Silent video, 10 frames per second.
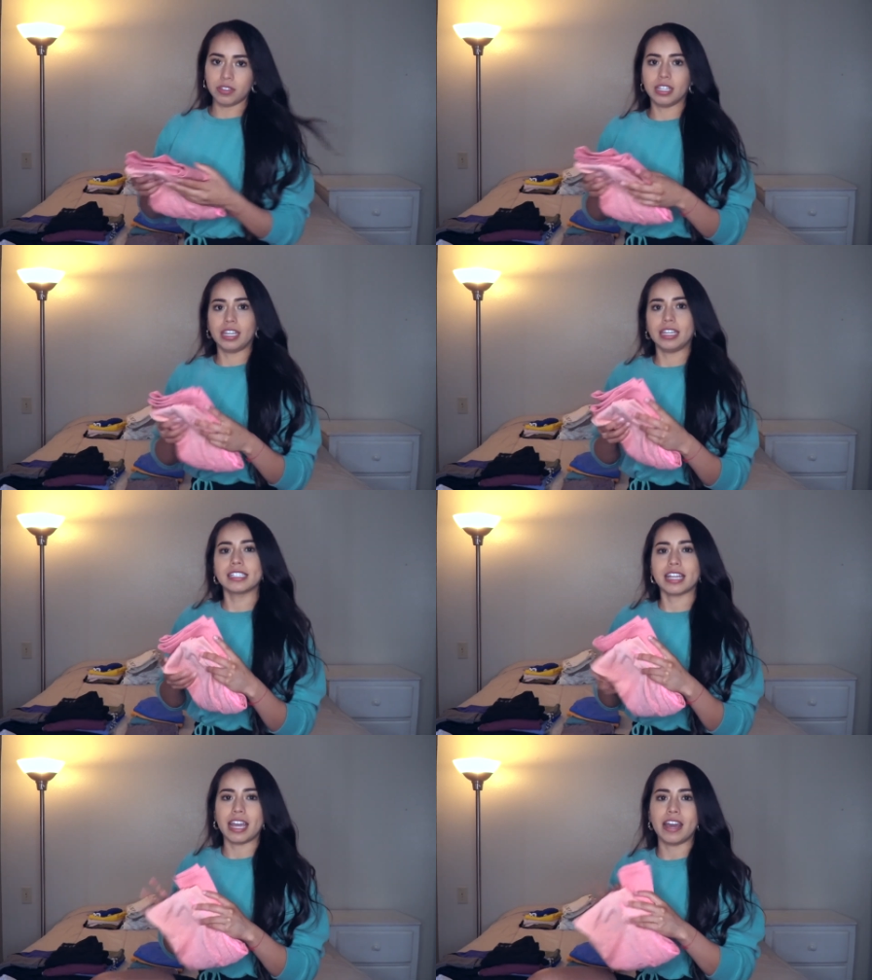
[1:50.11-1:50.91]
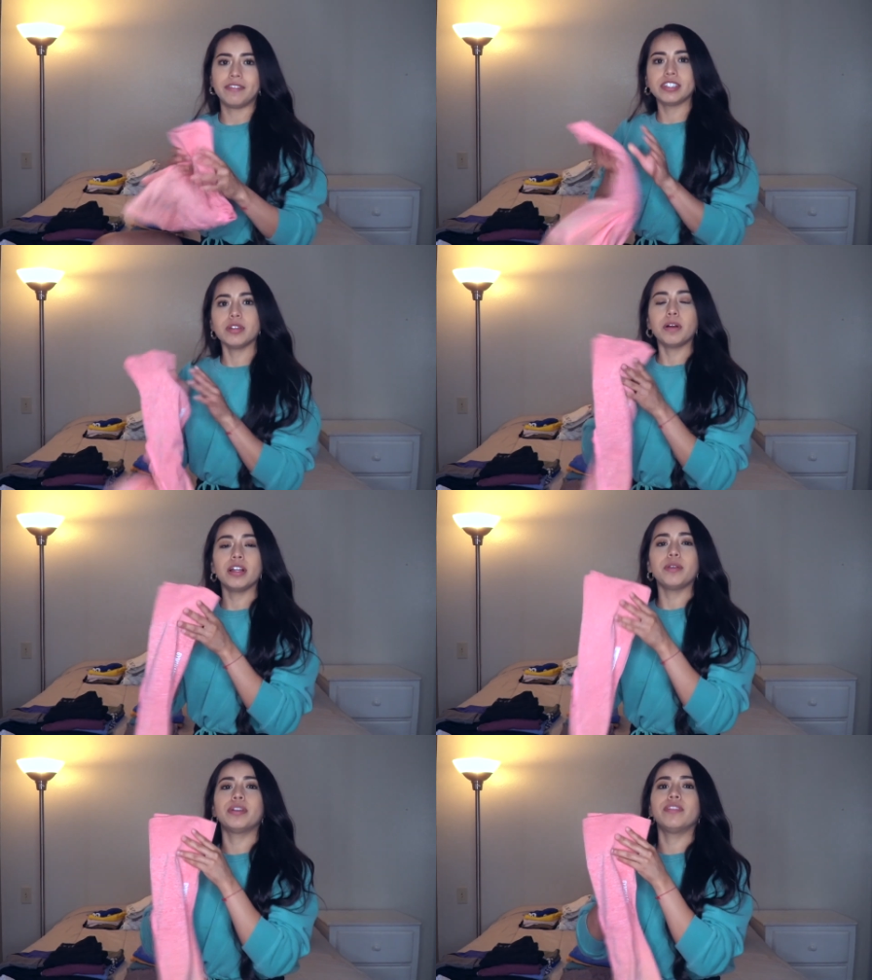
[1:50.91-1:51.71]
of the leggings I have. These are
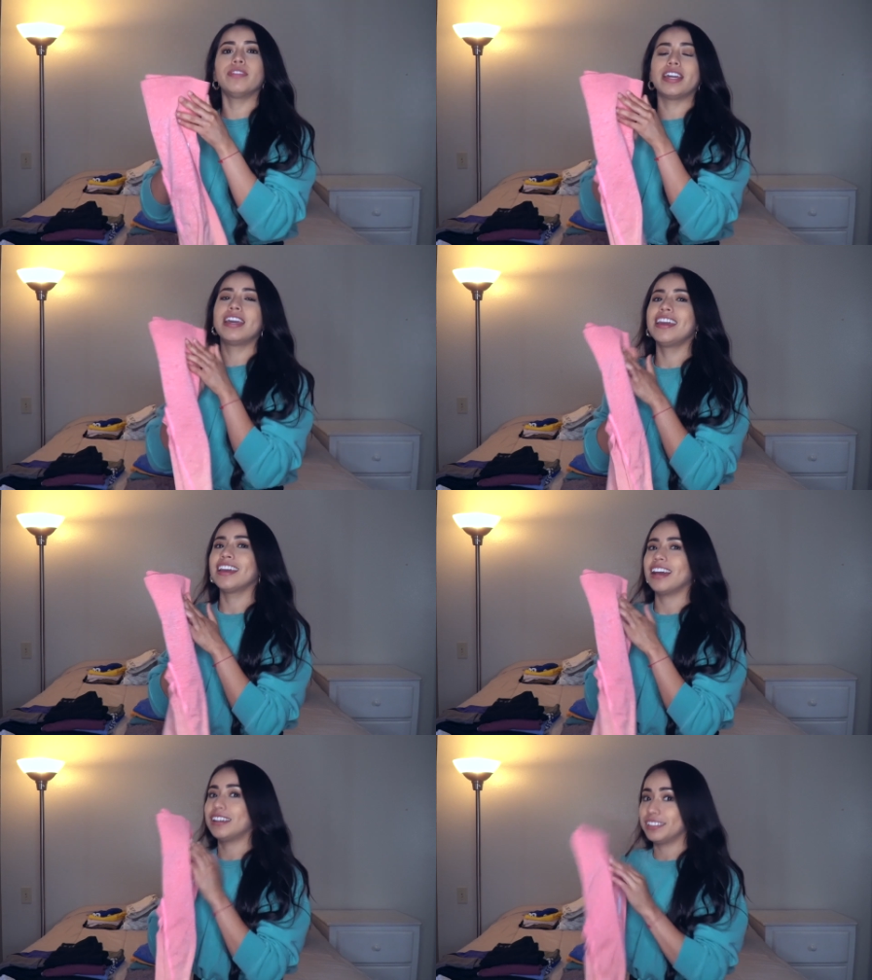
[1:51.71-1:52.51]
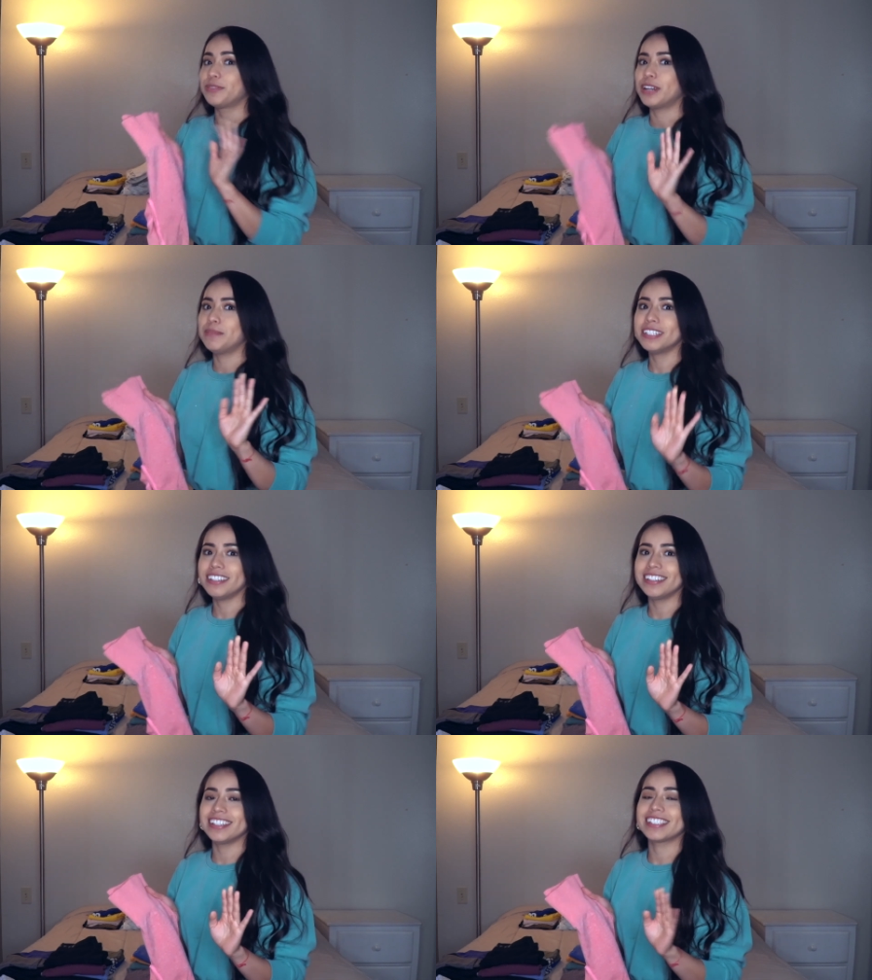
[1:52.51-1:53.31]
probably one of, like, when I'm
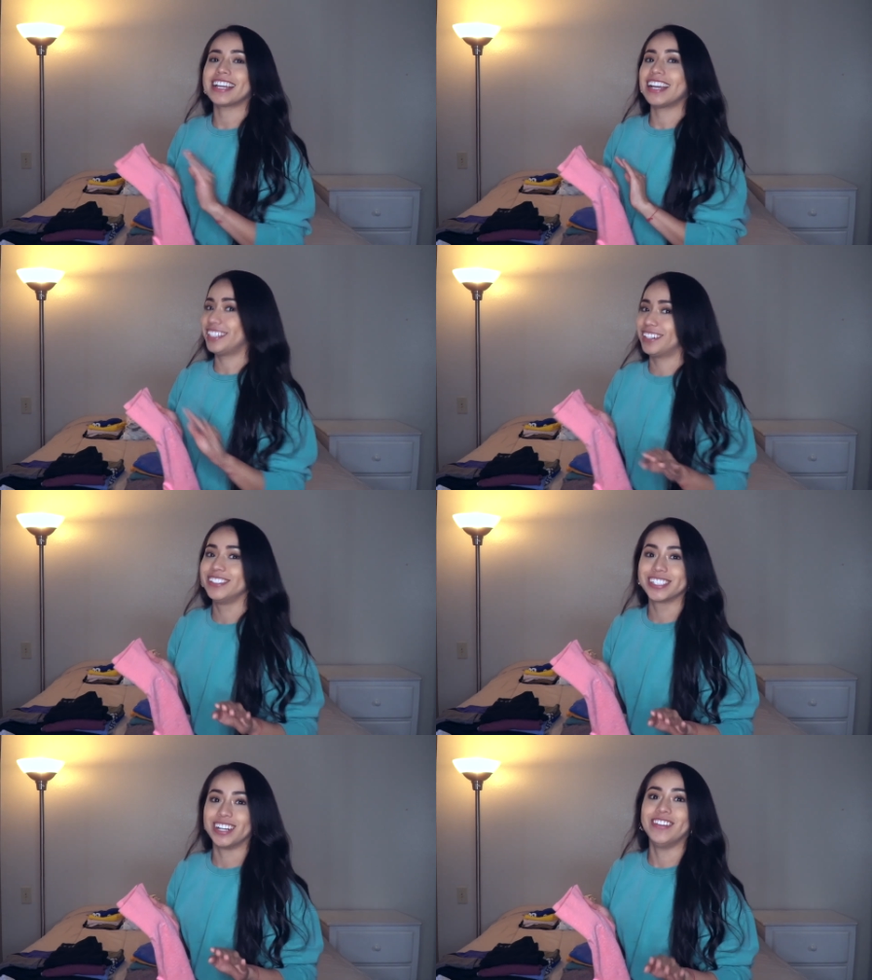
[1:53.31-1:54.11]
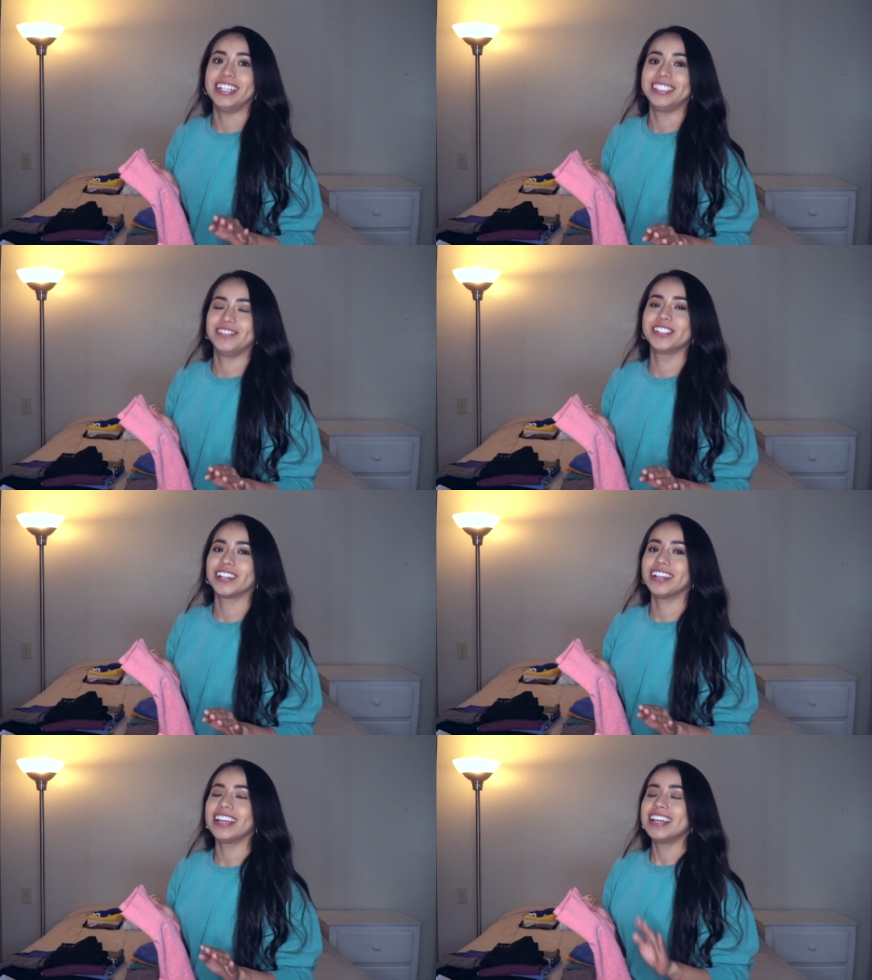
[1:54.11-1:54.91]
telling you guys, like, I don't shop at
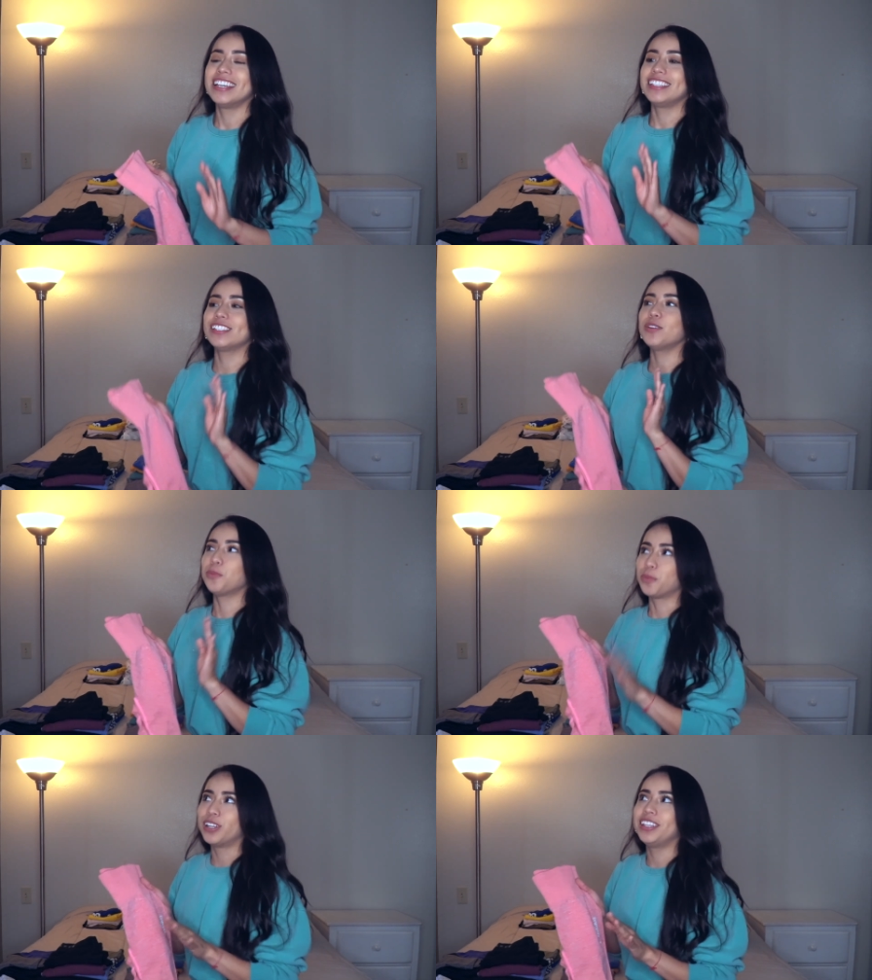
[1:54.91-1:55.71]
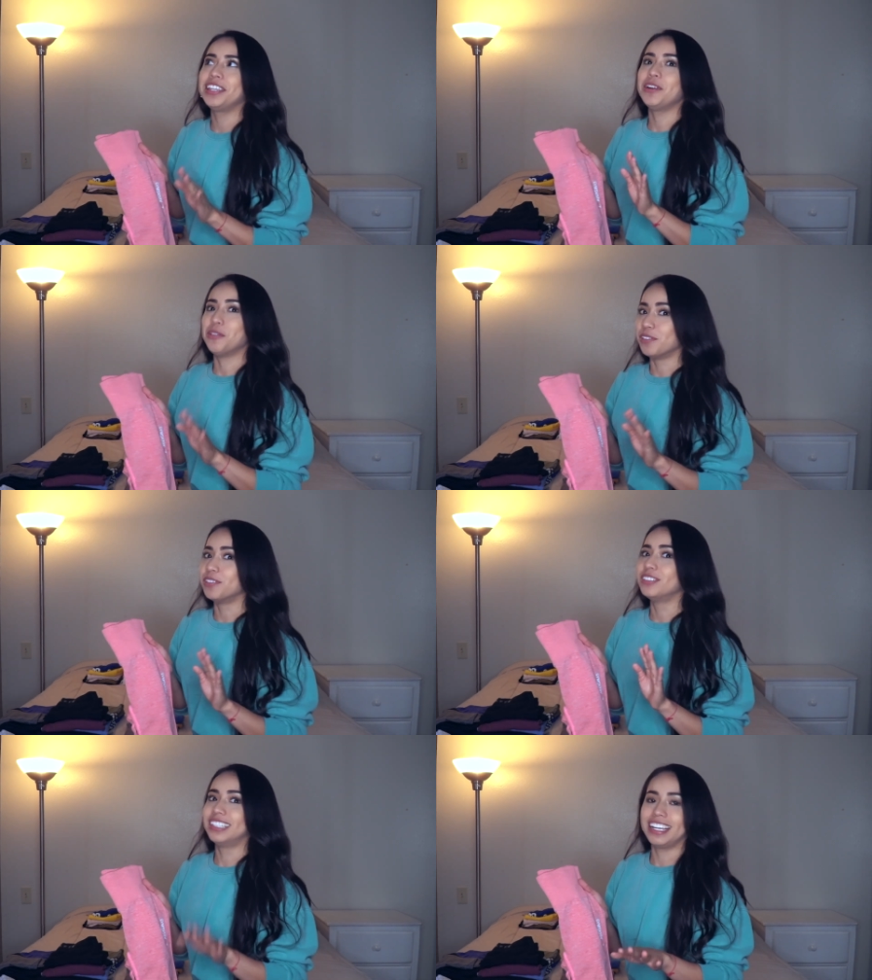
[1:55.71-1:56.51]
Gymshark, these are really
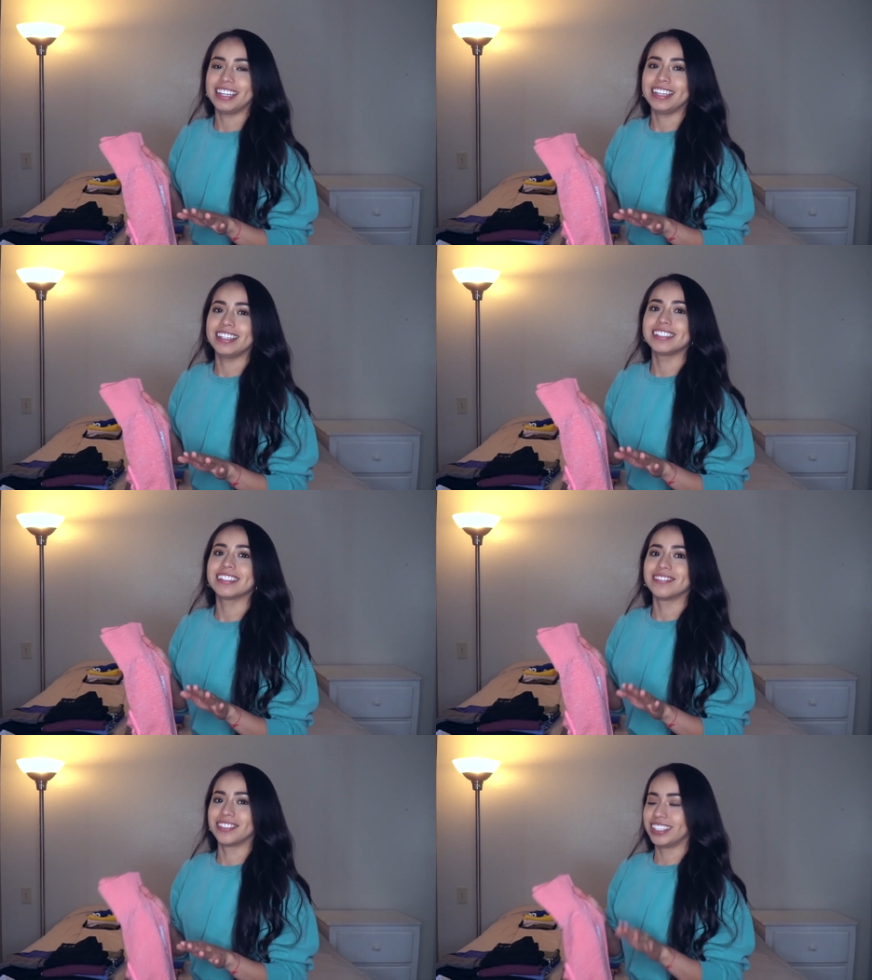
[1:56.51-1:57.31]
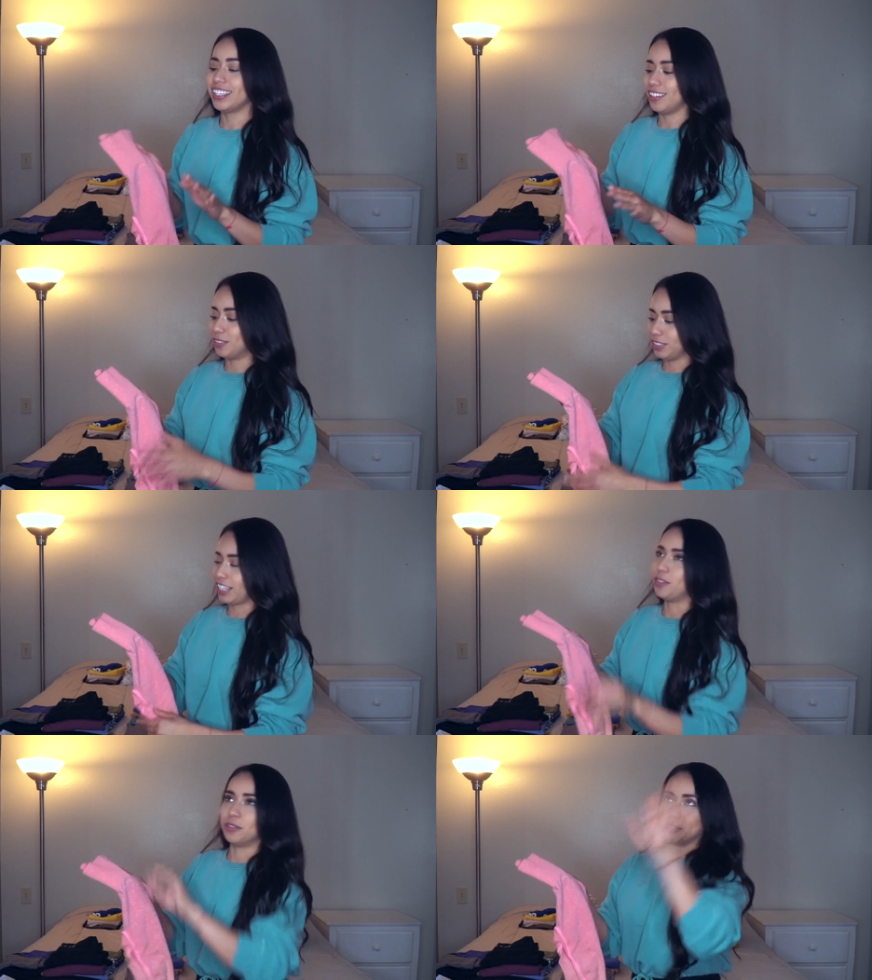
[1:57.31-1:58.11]
old leggings, really old,
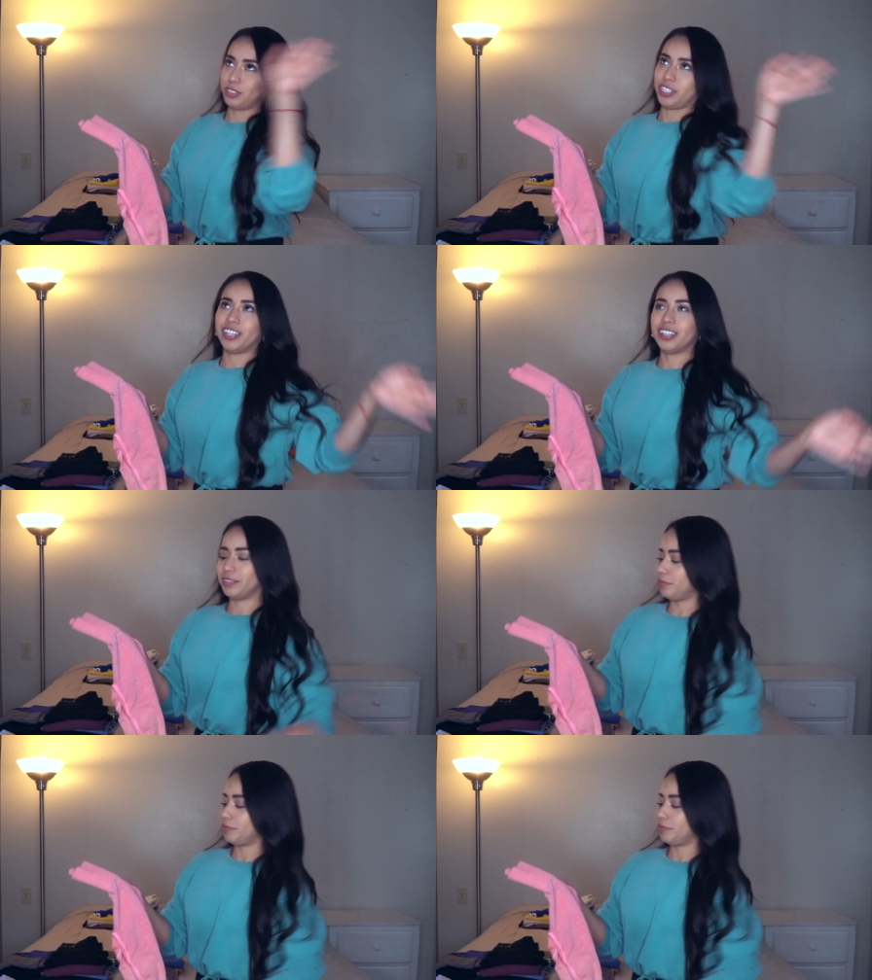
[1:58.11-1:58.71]
like older.